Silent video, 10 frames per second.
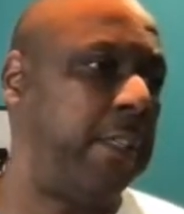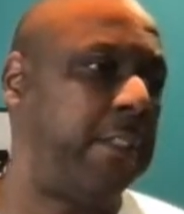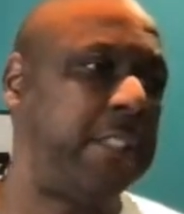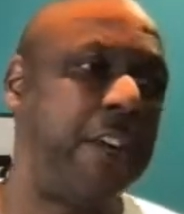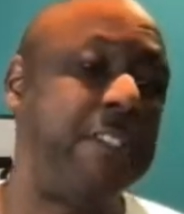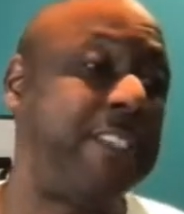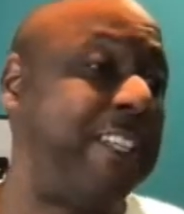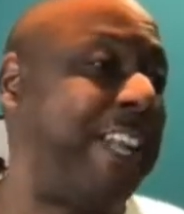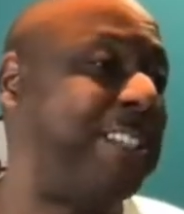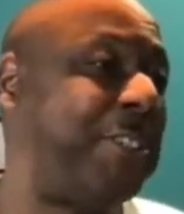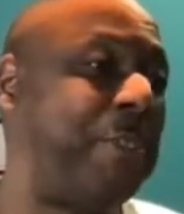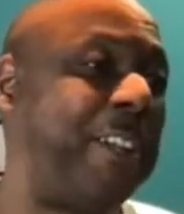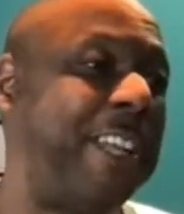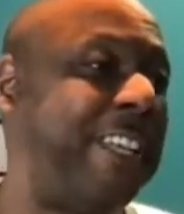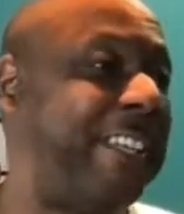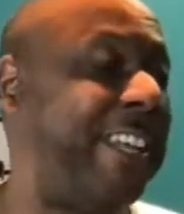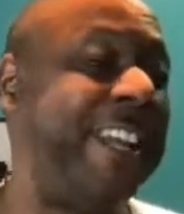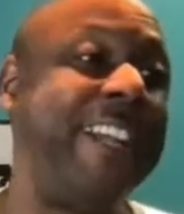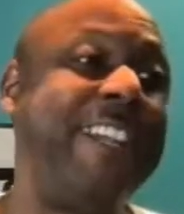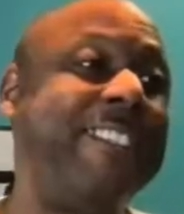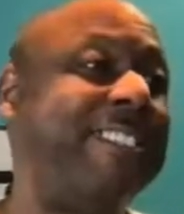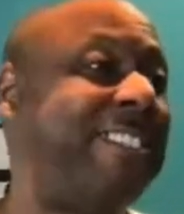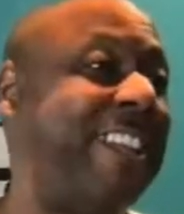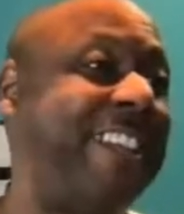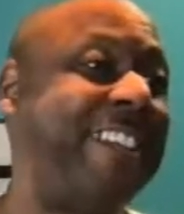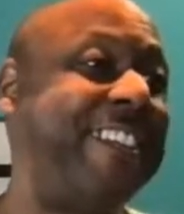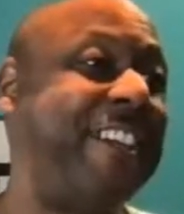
Sarah said that's so clean. Yeah, that is. It's clean.